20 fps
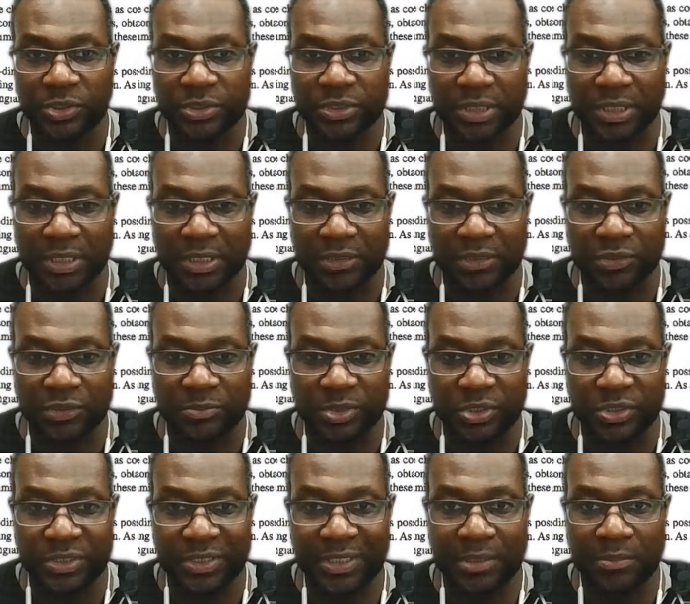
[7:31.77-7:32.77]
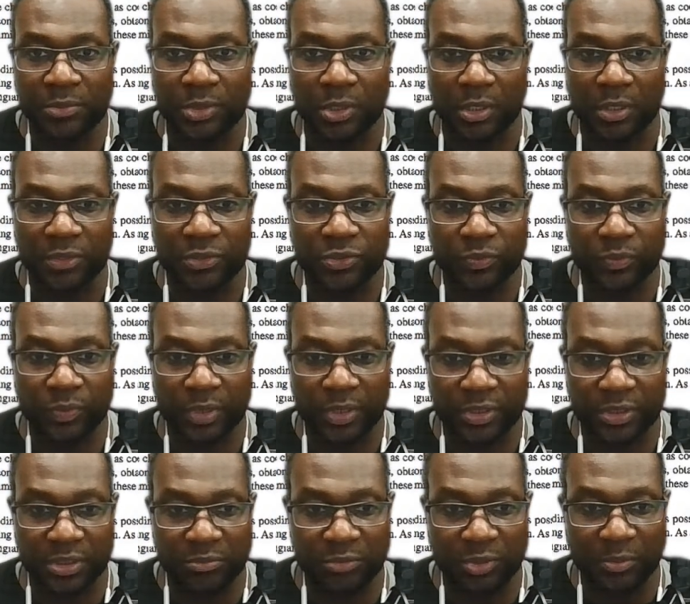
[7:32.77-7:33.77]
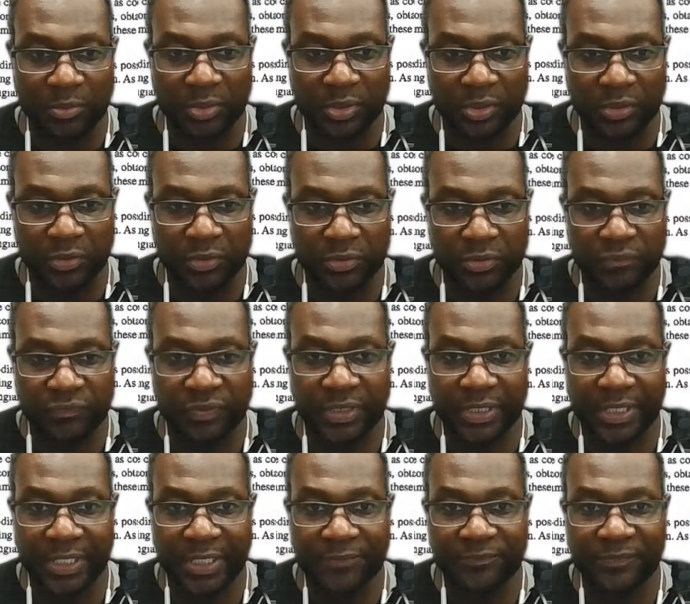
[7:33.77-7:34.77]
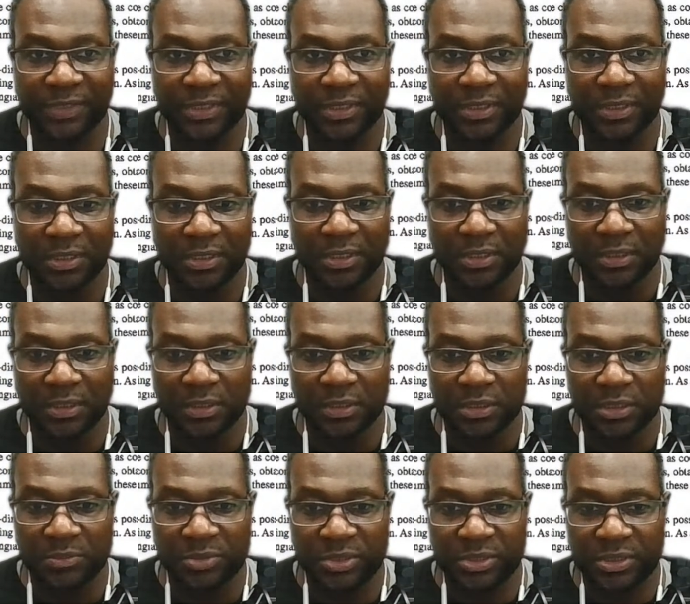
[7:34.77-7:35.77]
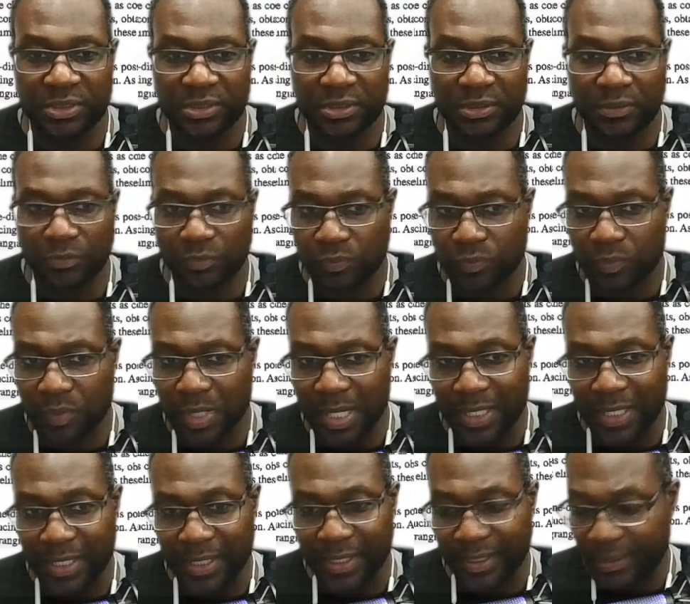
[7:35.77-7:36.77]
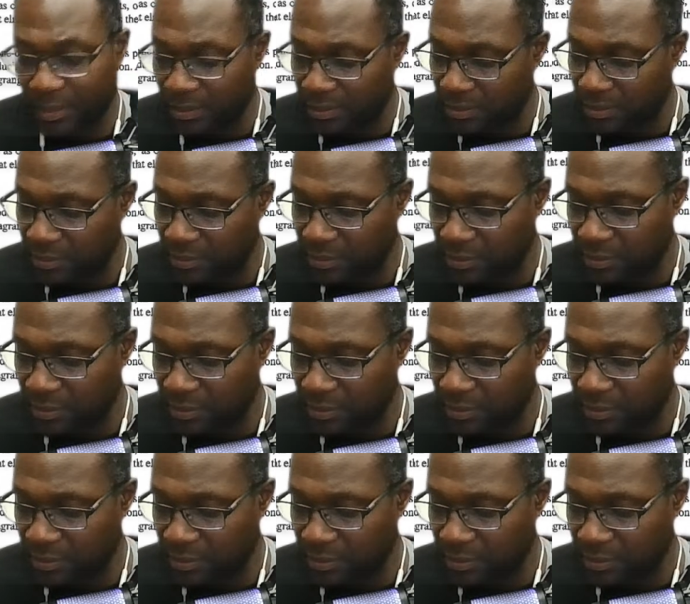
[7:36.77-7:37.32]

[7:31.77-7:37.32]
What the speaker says: Just mr squared is a moment of inertia for that. So let me see why